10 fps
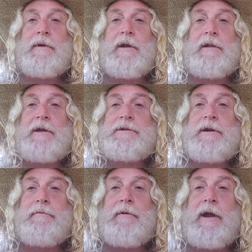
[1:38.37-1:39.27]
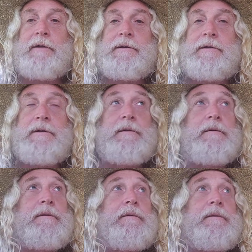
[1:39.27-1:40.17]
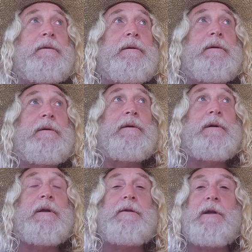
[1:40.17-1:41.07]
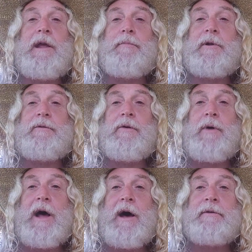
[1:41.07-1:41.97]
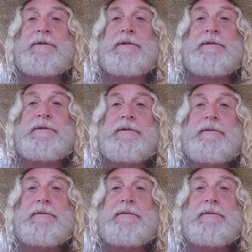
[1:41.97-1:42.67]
unless you're rich and you're keeping two houses,